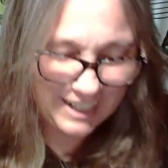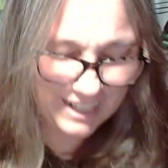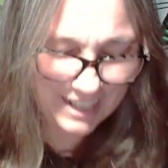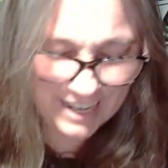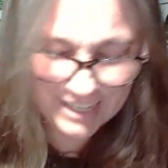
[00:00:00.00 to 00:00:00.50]

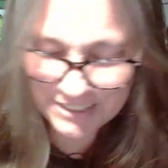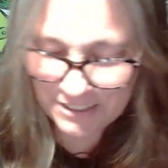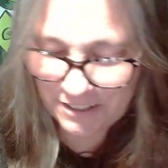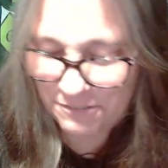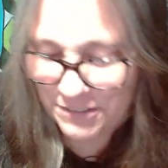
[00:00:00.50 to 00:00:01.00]
right, so
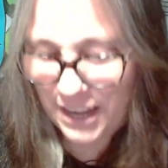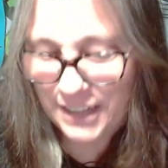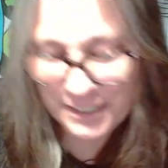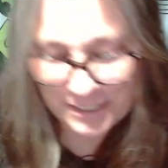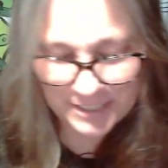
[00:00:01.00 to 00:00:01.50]
I'm
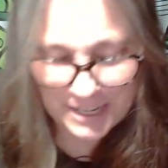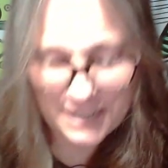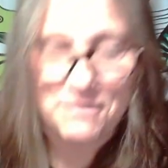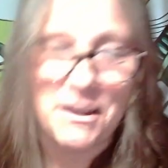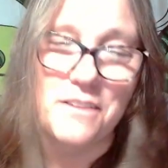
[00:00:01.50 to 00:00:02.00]
not going to take
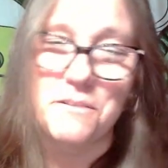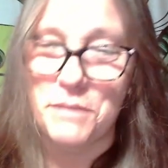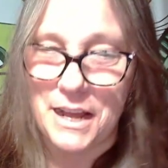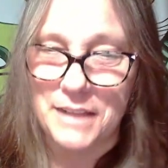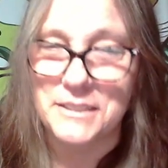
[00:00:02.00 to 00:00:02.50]
them out of the
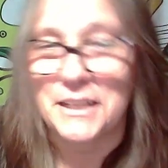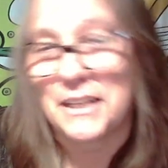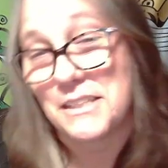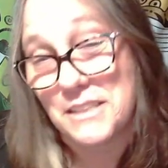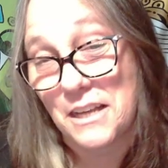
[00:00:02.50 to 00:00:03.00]
plastic
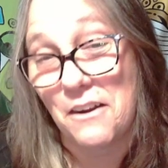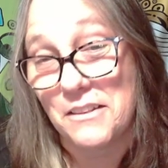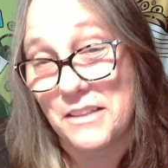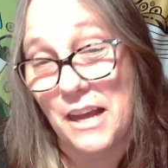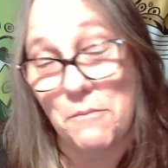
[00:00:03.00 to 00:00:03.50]
because they are
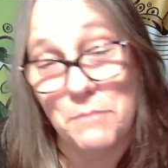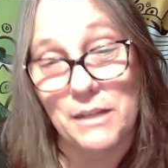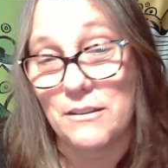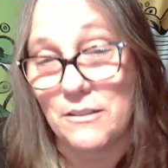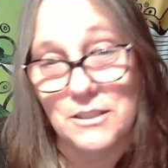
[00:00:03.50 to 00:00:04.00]
the, I
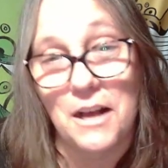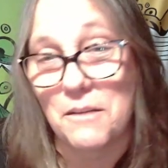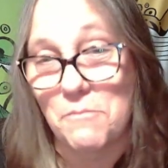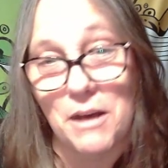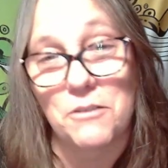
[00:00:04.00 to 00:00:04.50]
mean, you talk
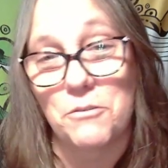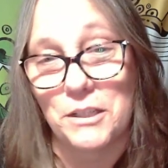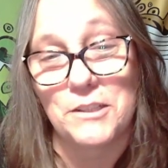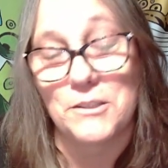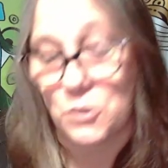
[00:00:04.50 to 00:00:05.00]
about
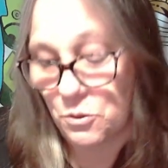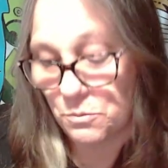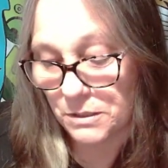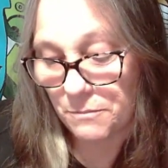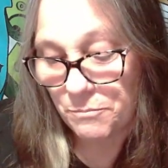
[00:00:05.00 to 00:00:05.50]
Queen of the
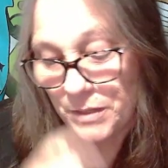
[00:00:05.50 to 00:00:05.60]
Dupes.